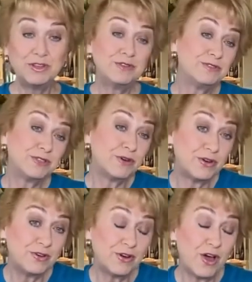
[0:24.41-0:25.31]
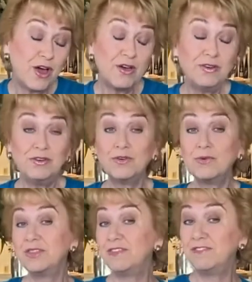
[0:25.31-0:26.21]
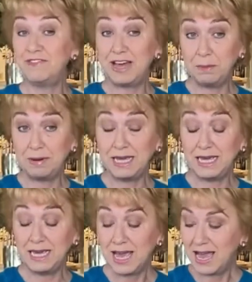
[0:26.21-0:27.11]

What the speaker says: You can do it on your own or with the family.